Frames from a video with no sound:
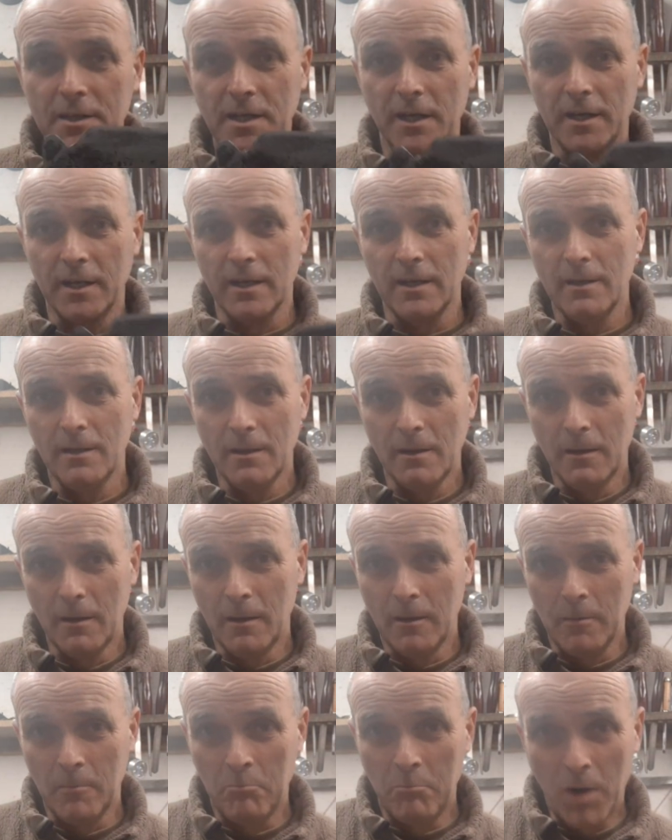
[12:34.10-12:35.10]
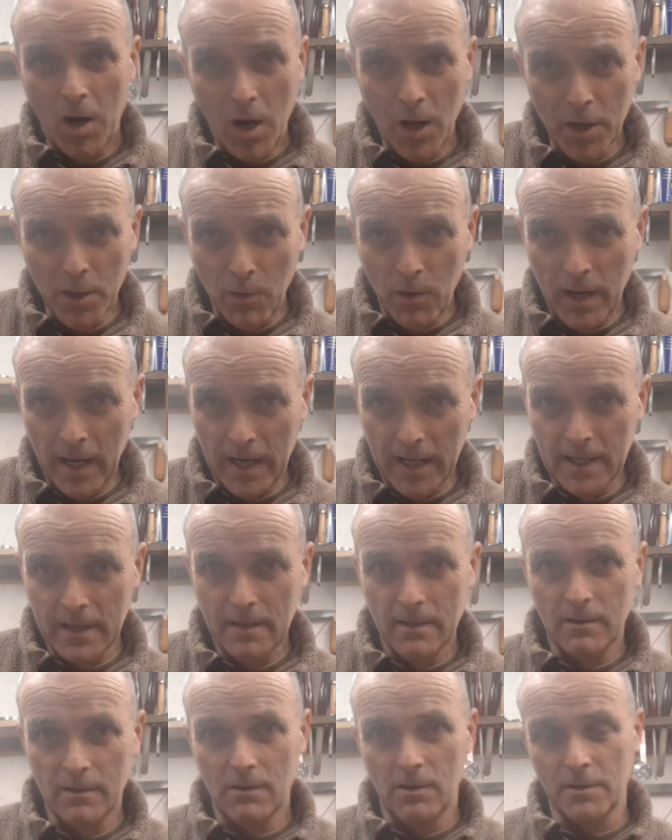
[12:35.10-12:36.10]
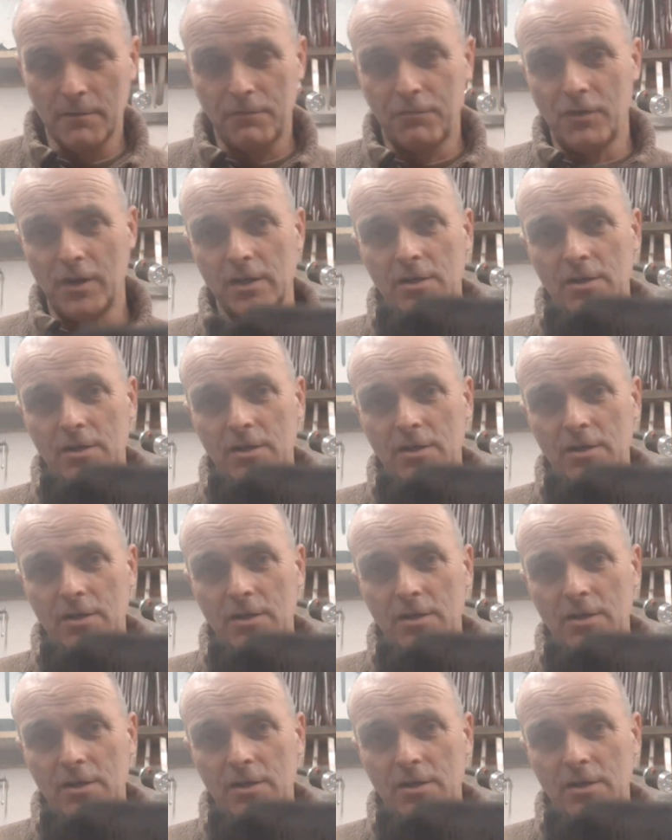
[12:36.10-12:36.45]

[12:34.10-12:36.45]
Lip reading: done it my way, like Frank